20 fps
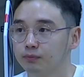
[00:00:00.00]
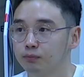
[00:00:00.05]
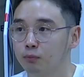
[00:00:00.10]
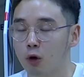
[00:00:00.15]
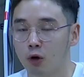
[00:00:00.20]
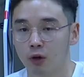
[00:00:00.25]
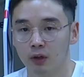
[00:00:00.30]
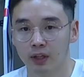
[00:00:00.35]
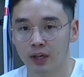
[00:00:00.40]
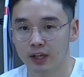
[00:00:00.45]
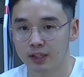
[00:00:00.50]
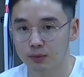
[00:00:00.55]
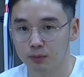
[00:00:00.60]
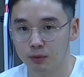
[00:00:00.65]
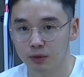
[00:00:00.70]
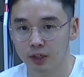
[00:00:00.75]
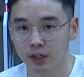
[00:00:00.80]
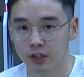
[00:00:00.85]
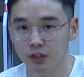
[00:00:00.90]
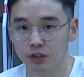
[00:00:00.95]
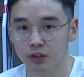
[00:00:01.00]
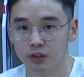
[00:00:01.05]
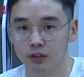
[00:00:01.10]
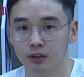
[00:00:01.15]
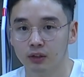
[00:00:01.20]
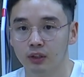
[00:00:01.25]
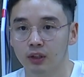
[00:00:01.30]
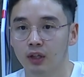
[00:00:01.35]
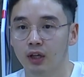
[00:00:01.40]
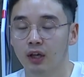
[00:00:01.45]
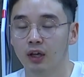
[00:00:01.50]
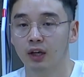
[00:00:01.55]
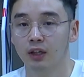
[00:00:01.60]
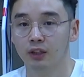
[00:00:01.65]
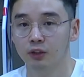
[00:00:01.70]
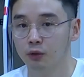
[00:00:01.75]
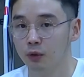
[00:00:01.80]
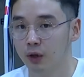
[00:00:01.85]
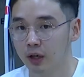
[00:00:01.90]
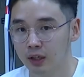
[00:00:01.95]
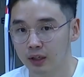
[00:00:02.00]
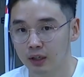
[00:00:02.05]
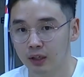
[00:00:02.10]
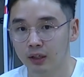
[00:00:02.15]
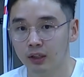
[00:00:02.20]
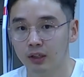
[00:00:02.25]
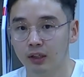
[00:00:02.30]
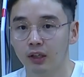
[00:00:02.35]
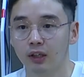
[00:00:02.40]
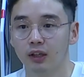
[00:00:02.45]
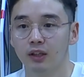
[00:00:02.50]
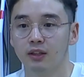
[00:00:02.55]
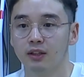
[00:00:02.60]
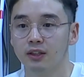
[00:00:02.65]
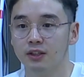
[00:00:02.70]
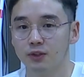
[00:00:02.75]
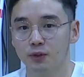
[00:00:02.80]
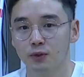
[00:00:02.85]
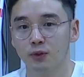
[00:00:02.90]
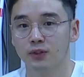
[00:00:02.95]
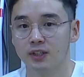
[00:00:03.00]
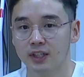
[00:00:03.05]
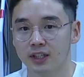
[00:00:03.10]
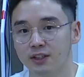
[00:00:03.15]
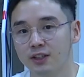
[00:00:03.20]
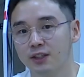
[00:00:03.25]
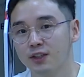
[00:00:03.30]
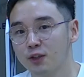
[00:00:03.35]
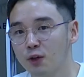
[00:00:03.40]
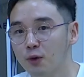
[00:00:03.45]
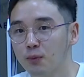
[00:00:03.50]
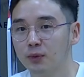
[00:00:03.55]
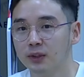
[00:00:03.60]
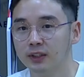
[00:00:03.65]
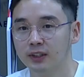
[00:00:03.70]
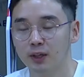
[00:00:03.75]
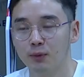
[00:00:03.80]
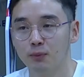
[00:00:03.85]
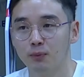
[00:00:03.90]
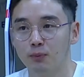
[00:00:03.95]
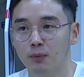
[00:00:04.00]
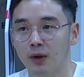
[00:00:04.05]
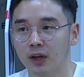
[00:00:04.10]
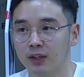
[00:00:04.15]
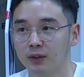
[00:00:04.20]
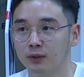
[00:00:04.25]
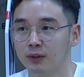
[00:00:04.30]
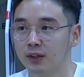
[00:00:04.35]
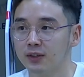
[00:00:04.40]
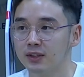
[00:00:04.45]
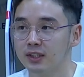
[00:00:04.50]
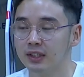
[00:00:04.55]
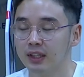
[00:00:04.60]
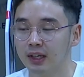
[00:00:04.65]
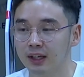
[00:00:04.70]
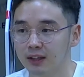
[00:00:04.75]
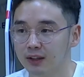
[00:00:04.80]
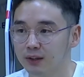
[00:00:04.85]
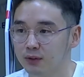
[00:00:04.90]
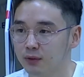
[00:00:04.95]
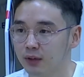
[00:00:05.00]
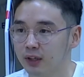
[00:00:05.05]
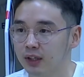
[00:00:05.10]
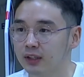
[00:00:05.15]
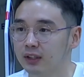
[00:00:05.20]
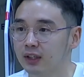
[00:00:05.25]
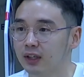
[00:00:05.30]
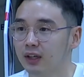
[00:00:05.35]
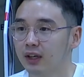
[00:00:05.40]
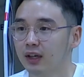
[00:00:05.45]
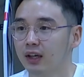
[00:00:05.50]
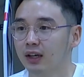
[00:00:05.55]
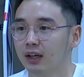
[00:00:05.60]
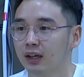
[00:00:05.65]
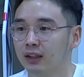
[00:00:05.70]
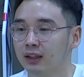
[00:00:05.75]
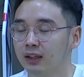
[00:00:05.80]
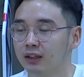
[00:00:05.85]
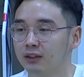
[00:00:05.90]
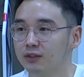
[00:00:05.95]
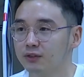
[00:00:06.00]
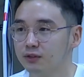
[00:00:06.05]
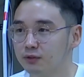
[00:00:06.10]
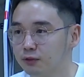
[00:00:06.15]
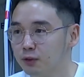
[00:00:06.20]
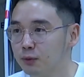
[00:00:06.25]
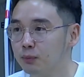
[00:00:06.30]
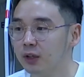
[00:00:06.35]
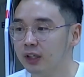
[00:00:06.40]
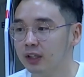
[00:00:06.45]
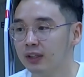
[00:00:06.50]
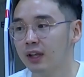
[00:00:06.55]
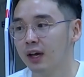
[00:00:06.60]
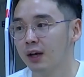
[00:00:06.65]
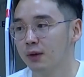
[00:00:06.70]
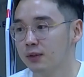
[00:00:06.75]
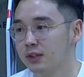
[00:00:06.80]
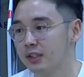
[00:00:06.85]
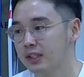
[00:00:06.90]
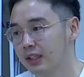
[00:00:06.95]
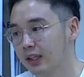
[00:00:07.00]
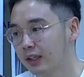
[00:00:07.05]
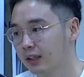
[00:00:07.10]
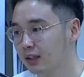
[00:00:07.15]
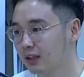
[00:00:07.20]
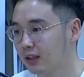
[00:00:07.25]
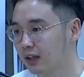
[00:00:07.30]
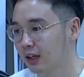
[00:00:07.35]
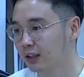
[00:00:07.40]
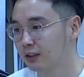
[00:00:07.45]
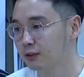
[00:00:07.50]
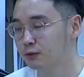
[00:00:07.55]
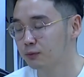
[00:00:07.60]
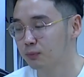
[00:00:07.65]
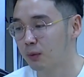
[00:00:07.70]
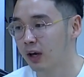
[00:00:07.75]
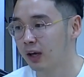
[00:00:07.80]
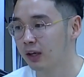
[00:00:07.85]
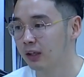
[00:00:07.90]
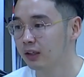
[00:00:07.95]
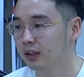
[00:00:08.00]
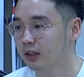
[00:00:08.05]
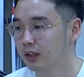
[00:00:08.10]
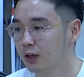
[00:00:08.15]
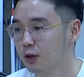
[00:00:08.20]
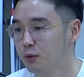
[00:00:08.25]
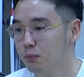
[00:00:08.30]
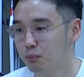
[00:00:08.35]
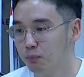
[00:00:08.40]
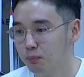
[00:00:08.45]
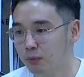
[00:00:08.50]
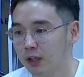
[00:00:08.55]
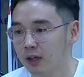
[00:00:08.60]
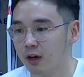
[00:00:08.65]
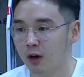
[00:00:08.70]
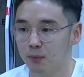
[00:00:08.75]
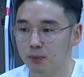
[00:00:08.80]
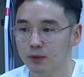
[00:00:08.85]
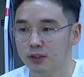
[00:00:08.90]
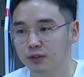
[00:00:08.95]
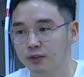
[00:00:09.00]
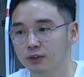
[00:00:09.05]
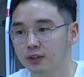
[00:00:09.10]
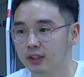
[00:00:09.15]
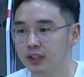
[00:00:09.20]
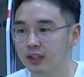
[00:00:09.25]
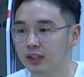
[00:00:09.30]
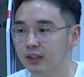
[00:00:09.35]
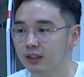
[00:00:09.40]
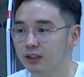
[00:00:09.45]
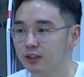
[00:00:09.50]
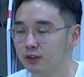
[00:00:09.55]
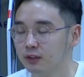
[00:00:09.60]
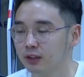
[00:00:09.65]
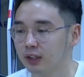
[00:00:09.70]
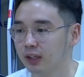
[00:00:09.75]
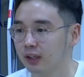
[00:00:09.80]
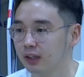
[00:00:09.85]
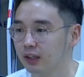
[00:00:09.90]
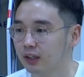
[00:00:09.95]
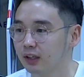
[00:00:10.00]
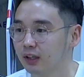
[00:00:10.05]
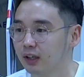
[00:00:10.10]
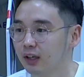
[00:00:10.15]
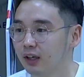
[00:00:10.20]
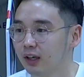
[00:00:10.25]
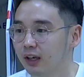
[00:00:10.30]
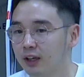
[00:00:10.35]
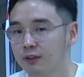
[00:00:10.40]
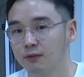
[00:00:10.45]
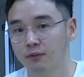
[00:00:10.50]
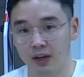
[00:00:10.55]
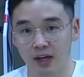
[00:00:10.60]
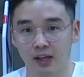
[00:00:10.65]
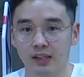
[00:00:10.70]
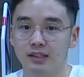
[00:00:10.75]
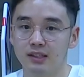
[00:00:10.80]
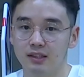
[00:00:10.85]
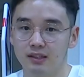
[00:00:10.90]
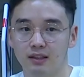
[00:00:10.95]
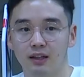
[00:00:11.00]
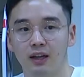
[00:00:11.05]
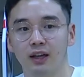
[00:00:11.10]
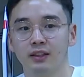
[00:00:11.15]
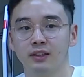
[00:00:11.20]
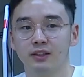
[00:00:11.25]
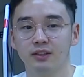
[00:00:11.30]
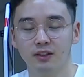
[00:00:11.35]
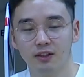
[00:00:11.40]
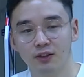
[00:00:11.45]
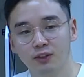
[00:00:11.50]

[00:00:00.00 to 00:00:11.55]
Mongol Aspiration, and New Era. These schools had just opened up back when I was in 8th grade. And for me, that was like kind of my big opportunity to like advance and,